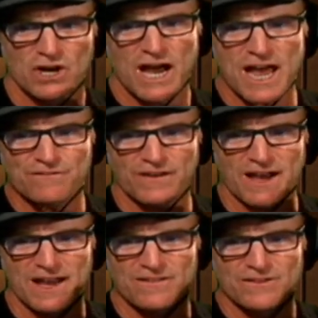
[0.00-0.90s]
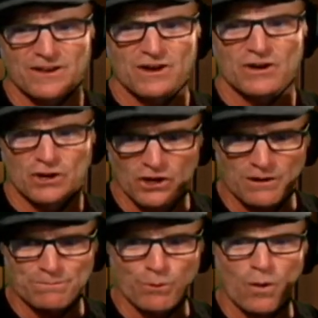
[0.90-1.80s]
High five.
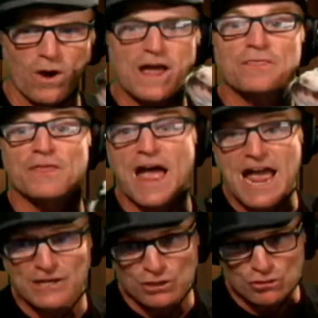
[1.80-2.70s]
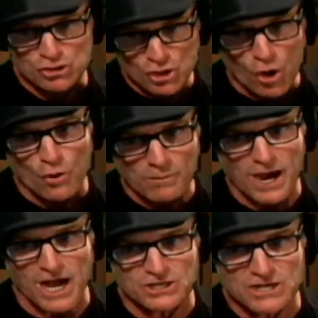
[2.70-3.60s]
Good boy. Thank you so
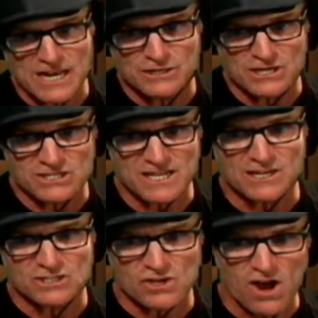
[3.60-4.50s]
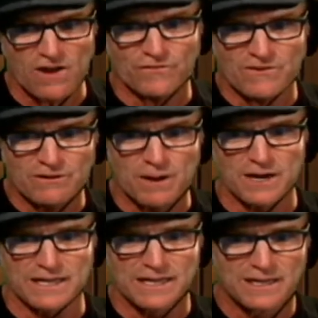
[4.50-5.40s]
much. Can you sing a song for
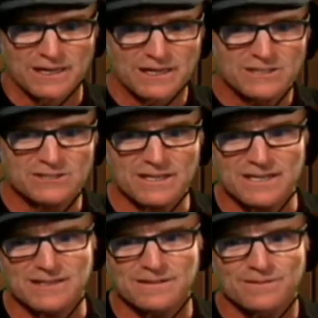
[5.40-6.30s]
everybody? Sing.